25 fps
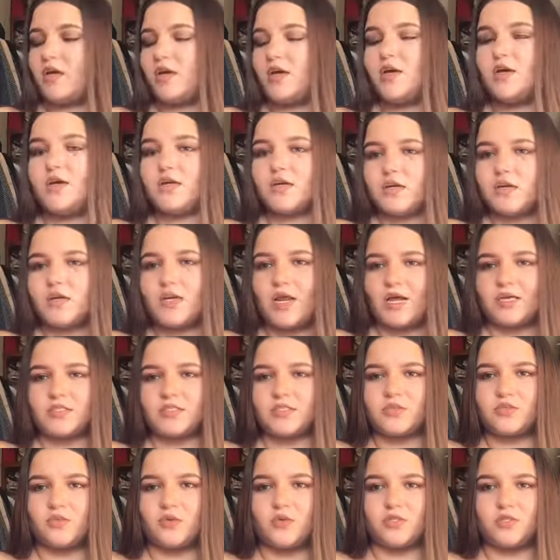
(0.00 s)
A good
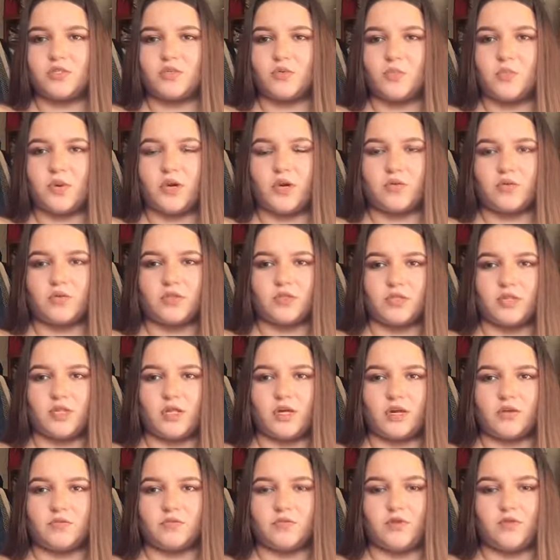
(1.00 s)
accessory to pair with a lot
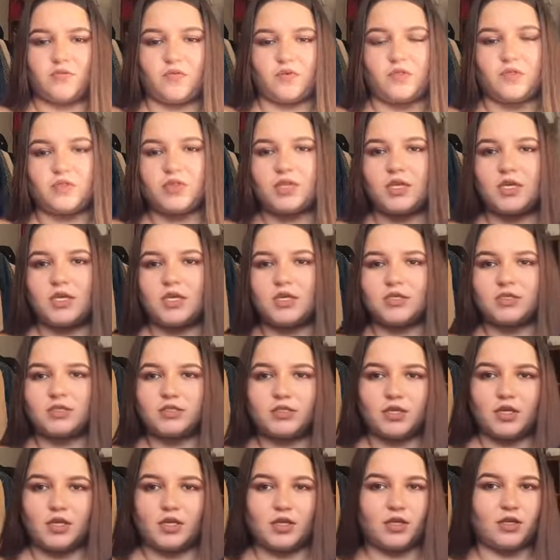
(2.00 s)
of different things,
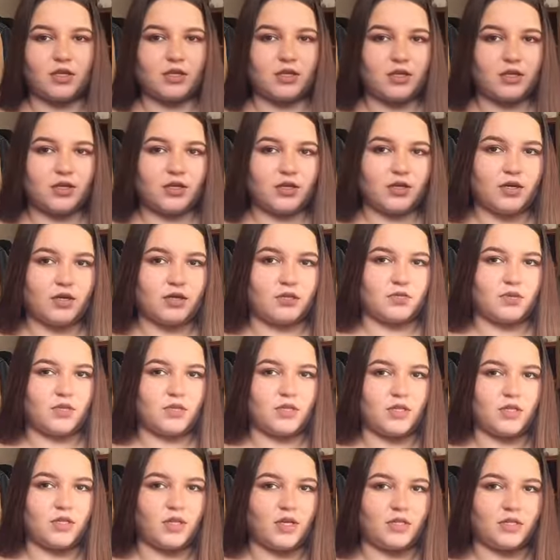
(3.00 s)
and yeah, I
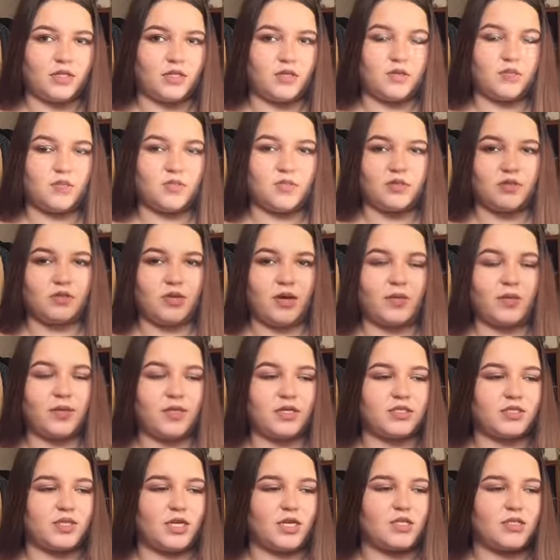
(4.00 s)
really like them. I'm
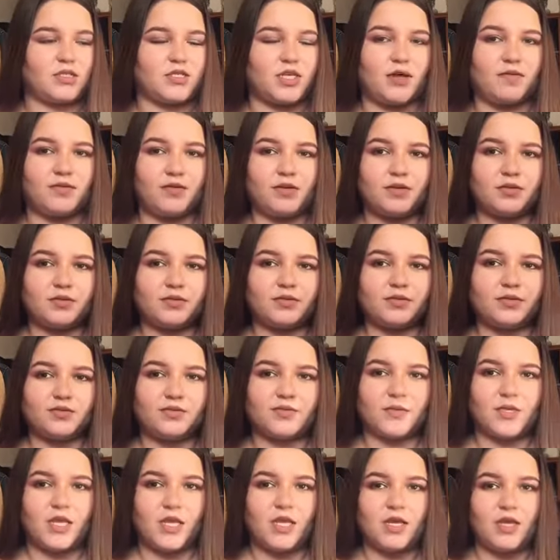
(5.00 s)
gonna say 7,
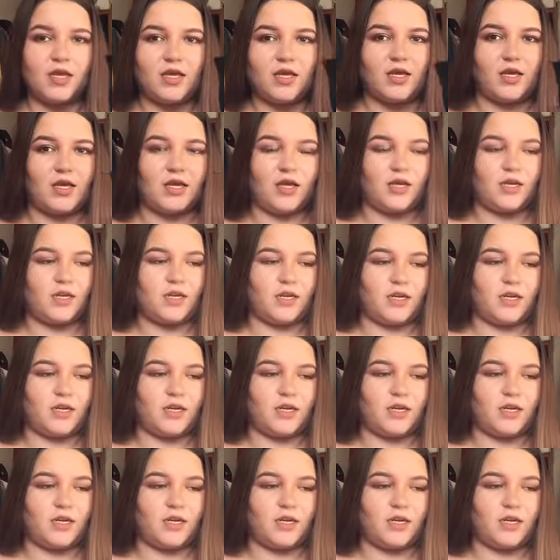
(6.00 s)
and